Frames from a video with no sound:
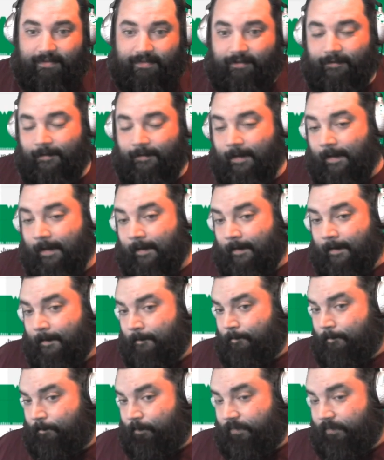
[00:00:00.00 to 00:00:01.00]
So
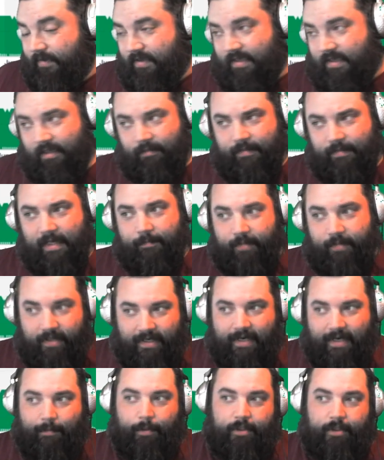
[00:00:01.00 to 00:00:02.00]
still might be
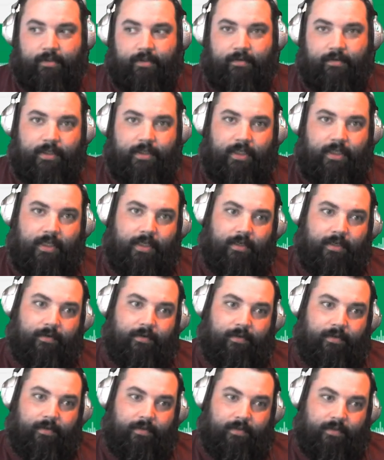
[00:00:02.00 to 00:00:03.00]
an opportunity
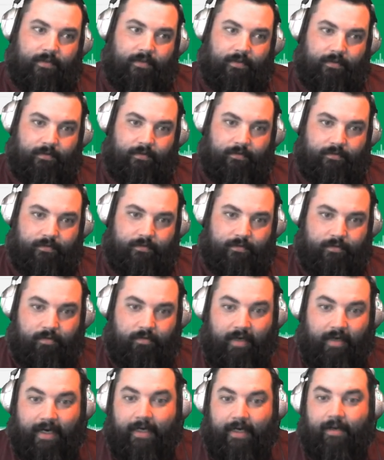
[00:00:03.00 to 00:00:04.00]
here to
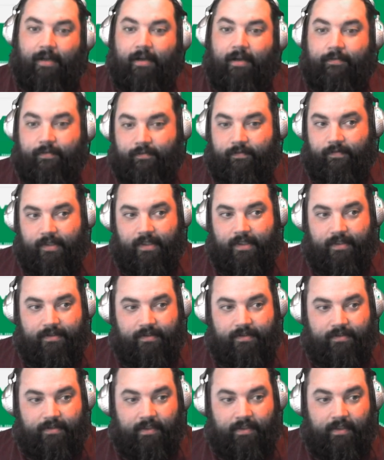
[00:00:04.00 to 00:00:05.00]
trade off of
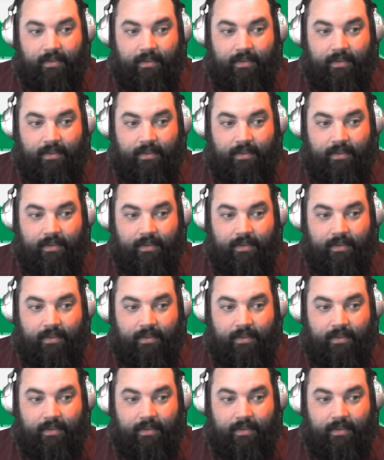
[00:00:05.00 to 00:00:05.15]
this